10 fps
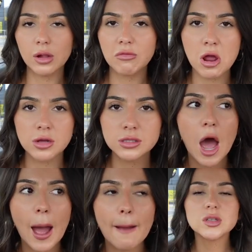all of those,
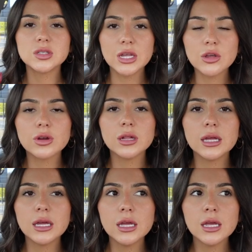are
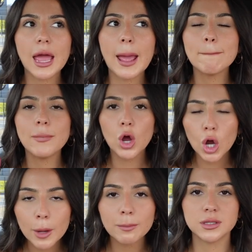secretly and
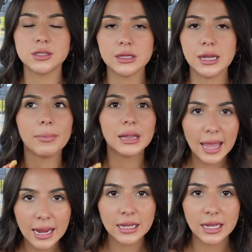purposely
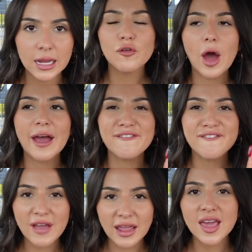planning for a
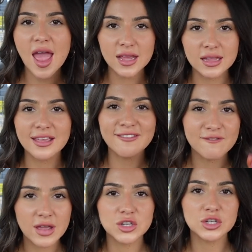fake alien
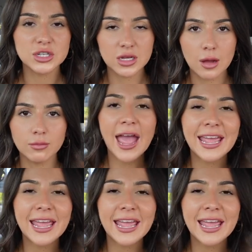invasion to come.